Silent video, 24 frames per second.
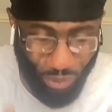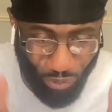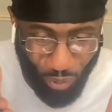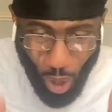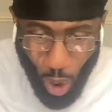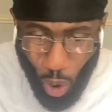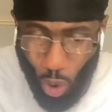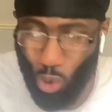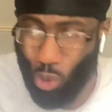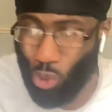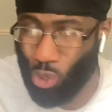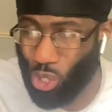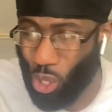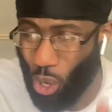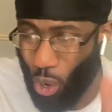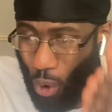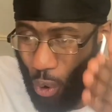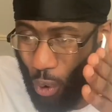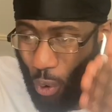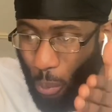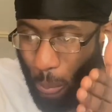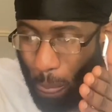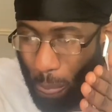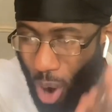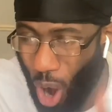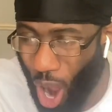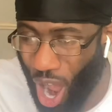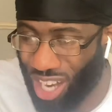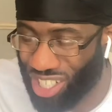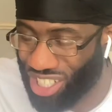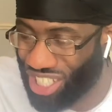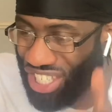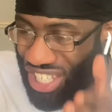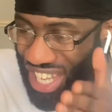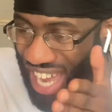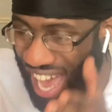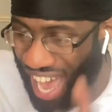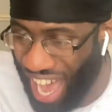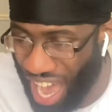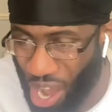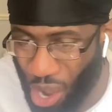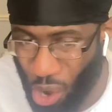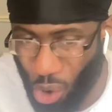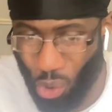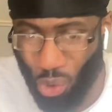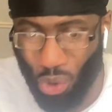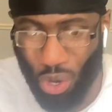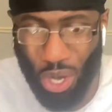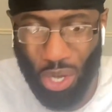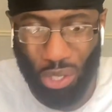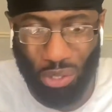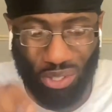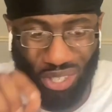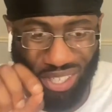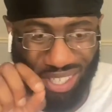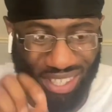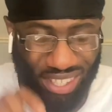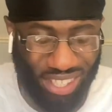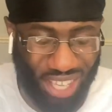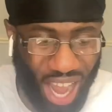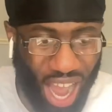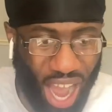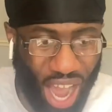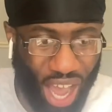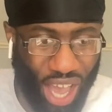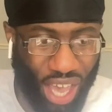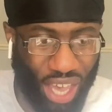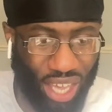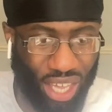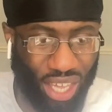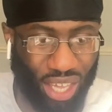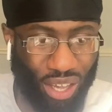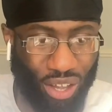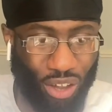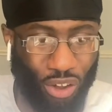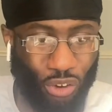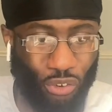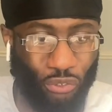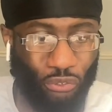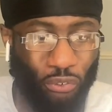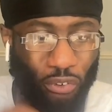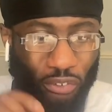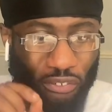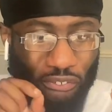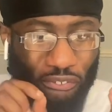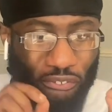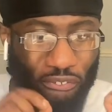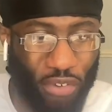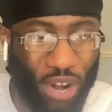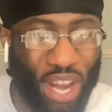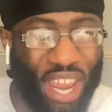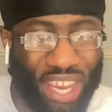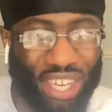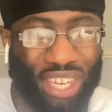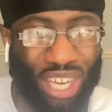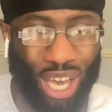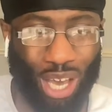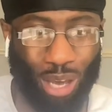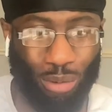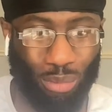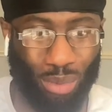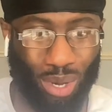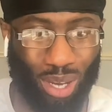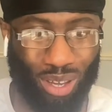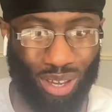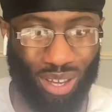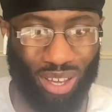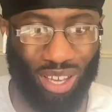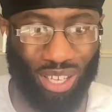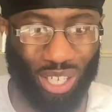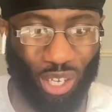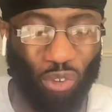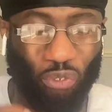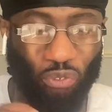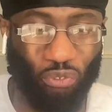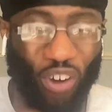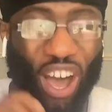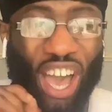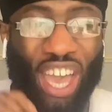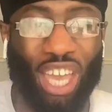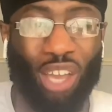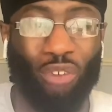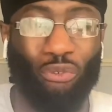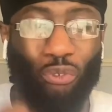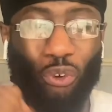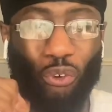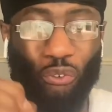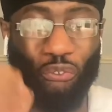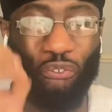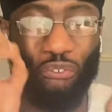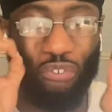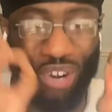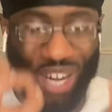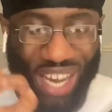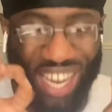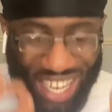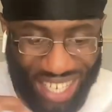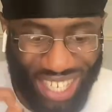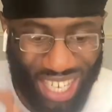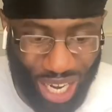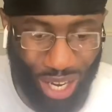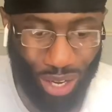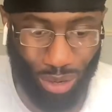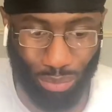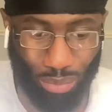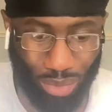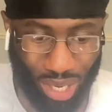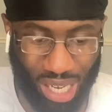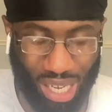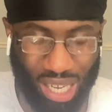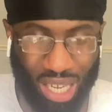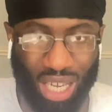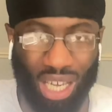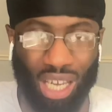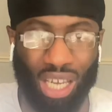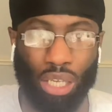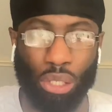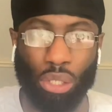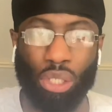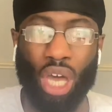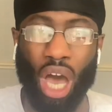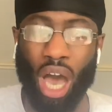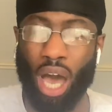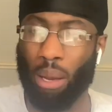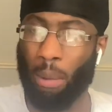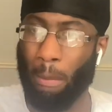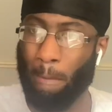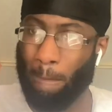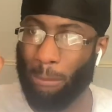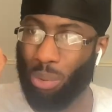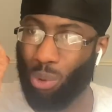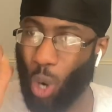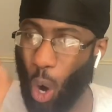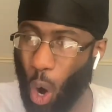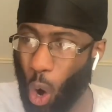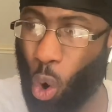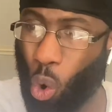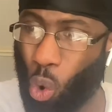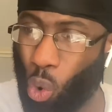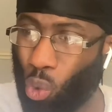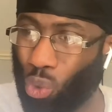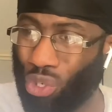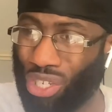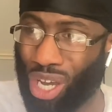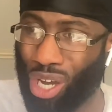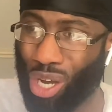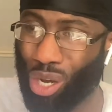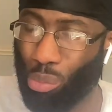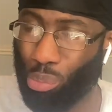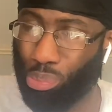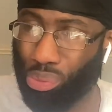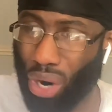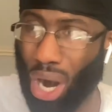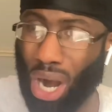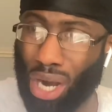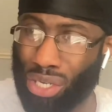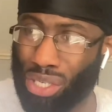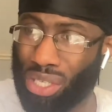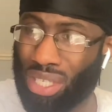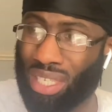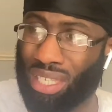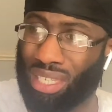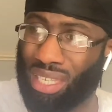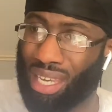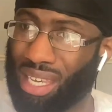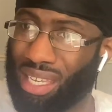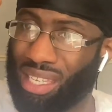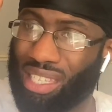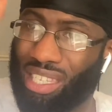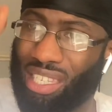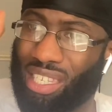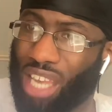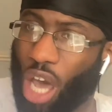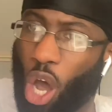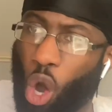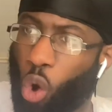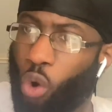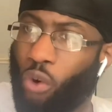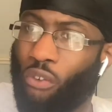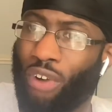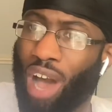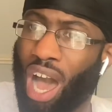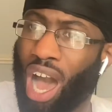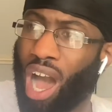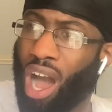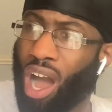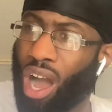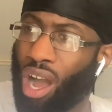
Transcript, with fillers: Those who marched out to die for freedom. They're fighting for freedom, not gold, bronze, silver,